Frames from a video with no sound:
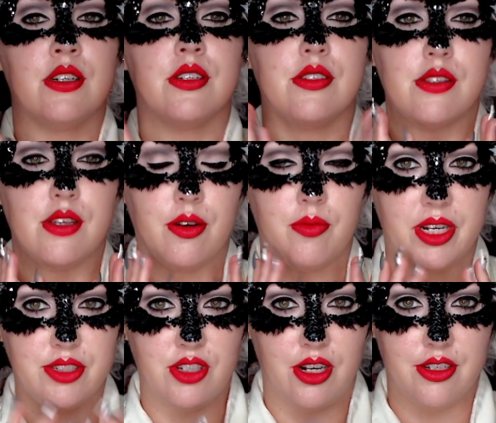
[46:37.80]
So
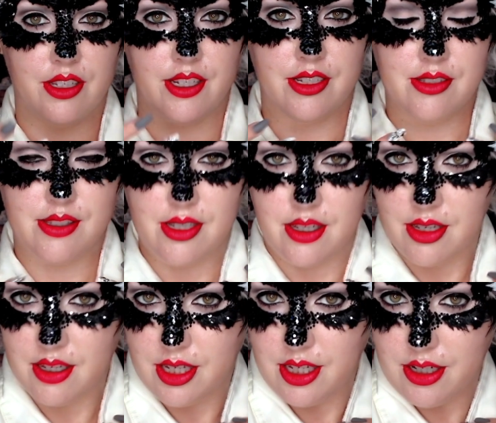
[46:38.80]
my darlings,
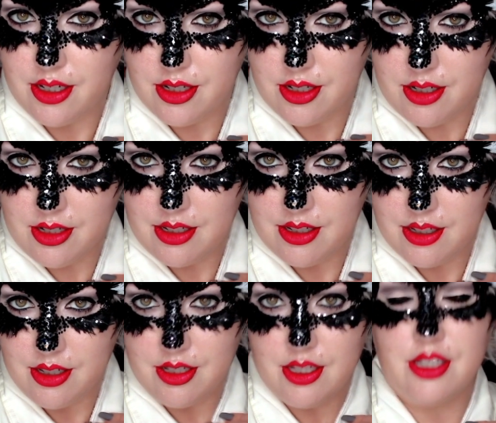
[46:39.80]
here
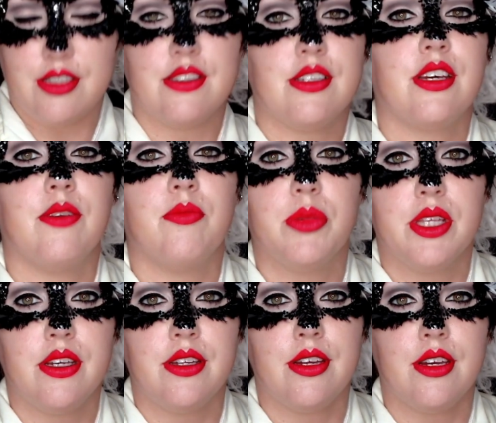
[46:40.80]
is the
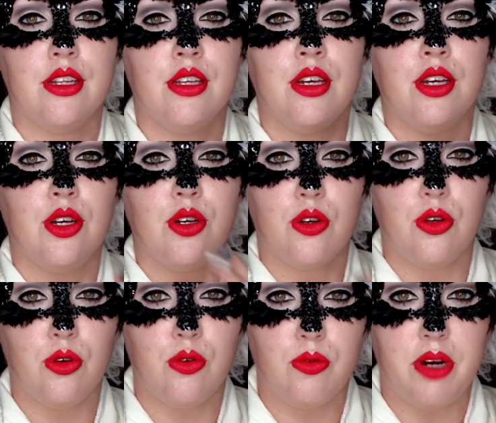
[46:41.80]
completed
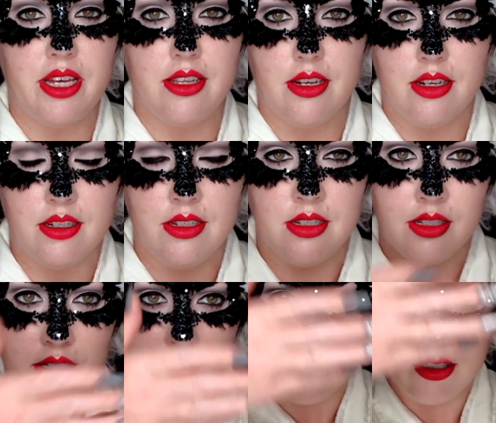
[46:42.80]
Cruella
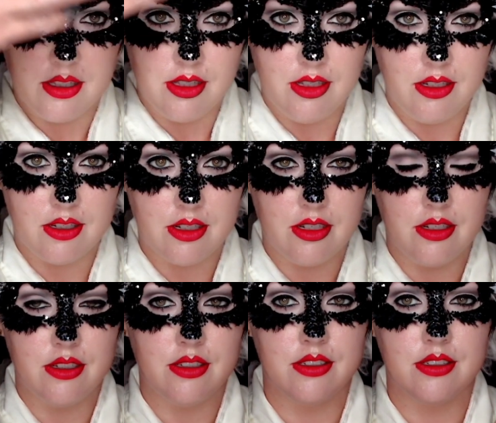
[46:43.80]
look.
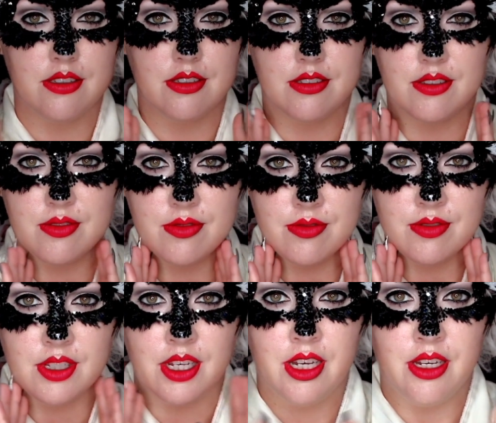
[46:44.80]

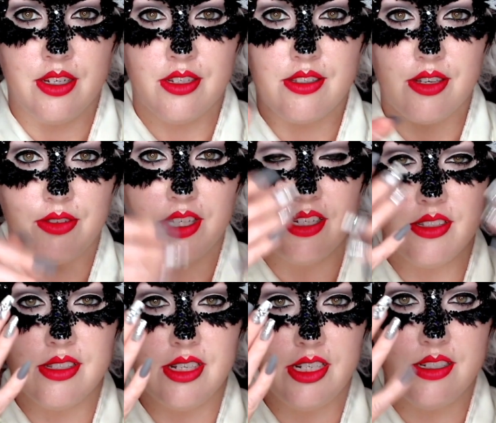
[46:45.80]
So these
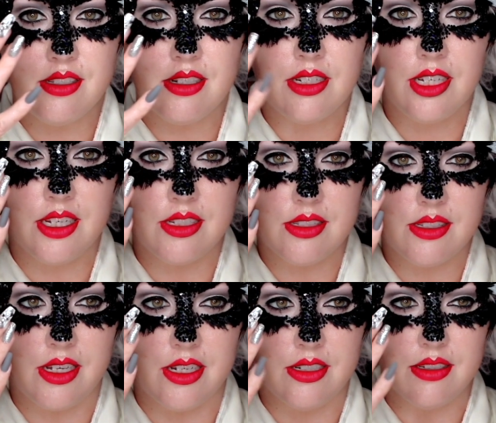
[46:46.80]
nails are kiss
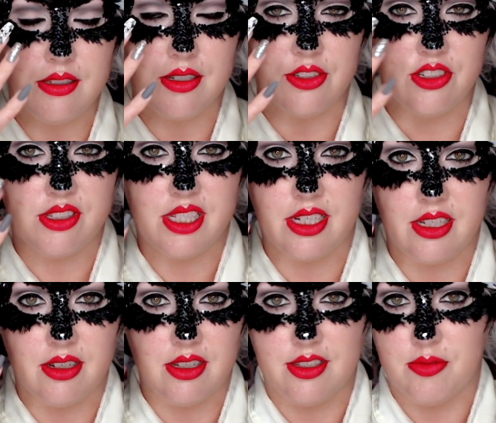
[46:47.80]
nails. They're just
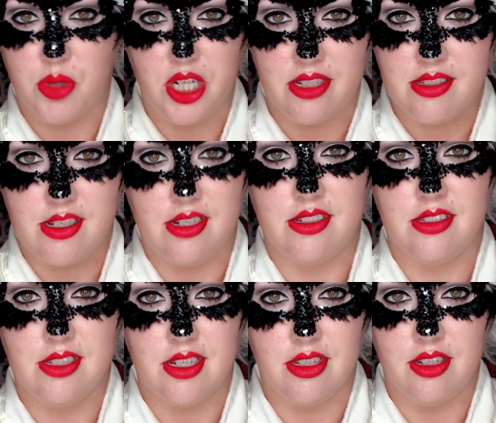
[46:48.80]
like press-ons.
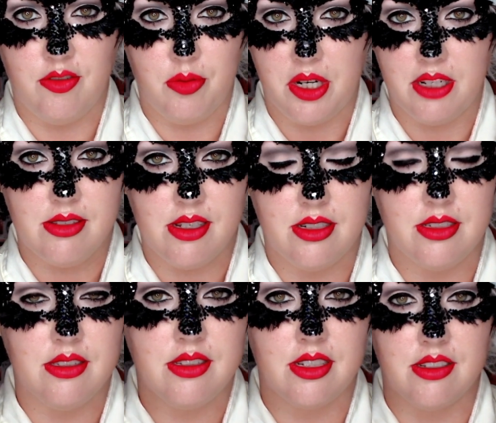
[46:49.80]
I love
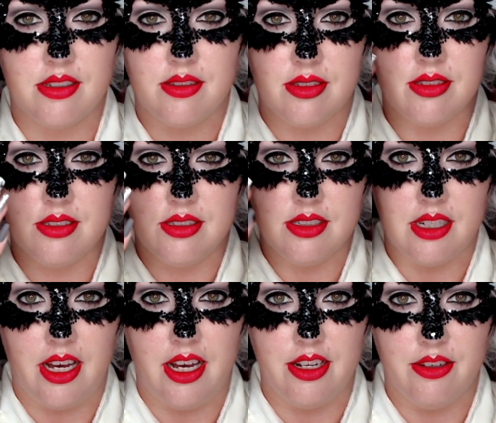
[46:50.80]
press-ons because
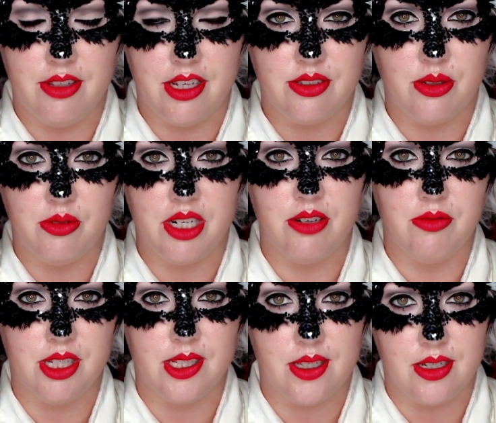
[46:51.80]
I don't like to wear
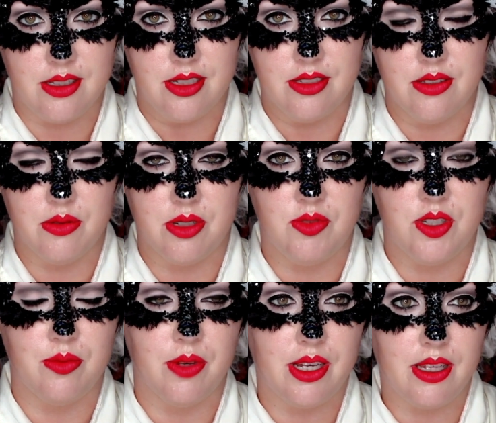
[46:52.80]
really long nails when I'm doing
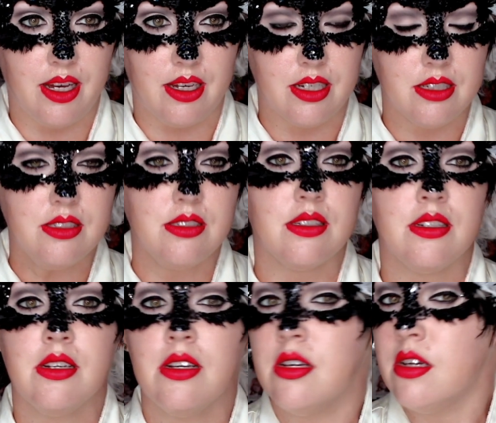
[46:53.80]
my clients.
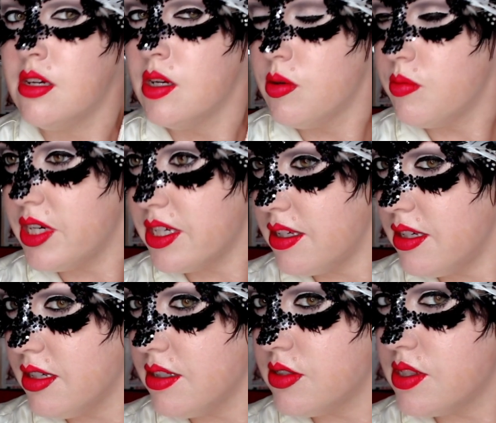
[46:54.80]
But
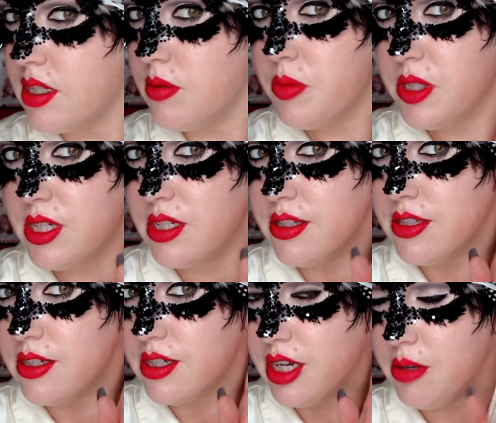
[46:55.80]
here's the completed
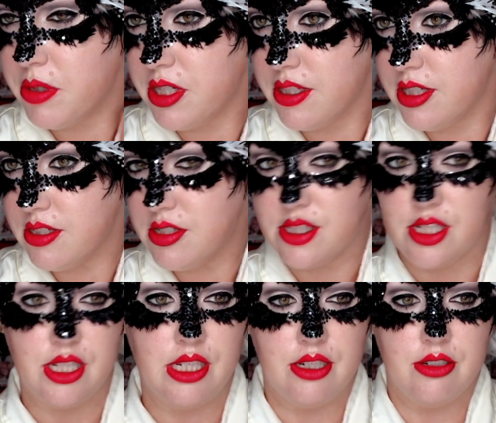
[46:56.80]
look. I put a little
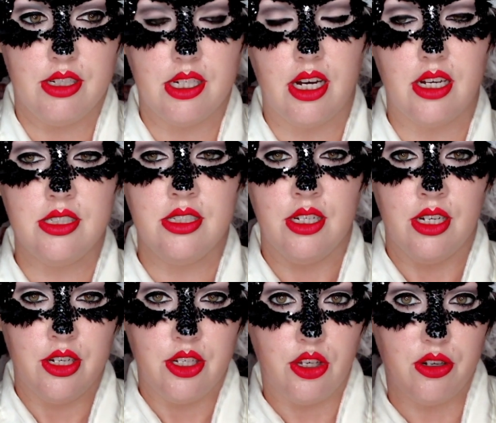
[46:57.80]
studded earring on.
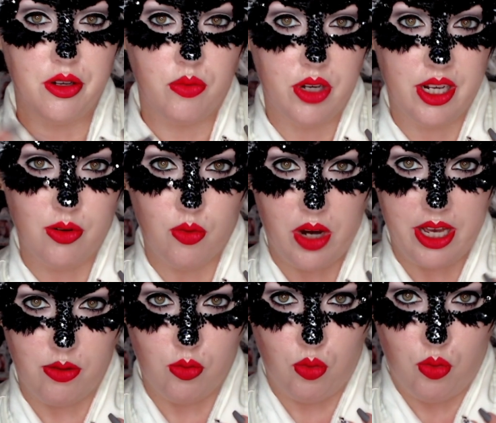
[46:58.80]
You could wear a
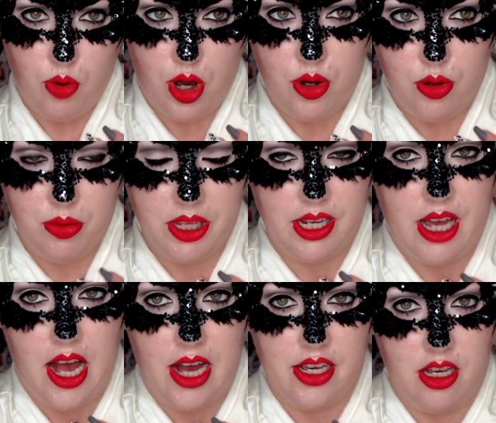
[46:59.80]
white robe like
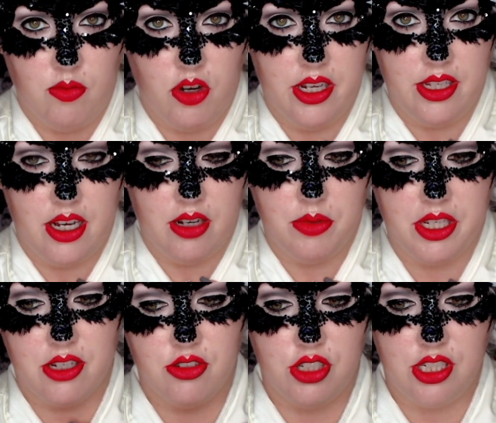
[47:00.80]
I am right now,
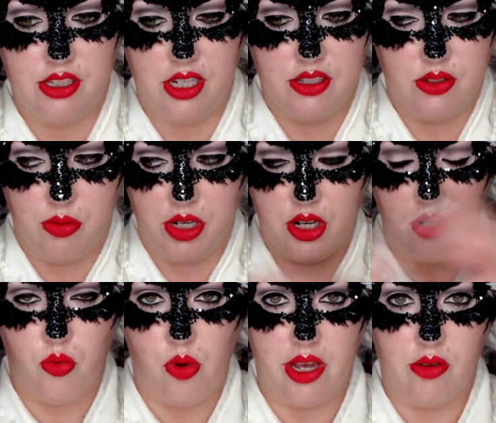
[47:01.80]
because she does wear her
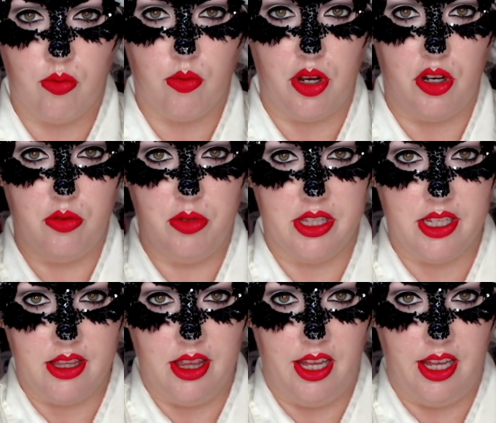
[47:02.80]
white robe and then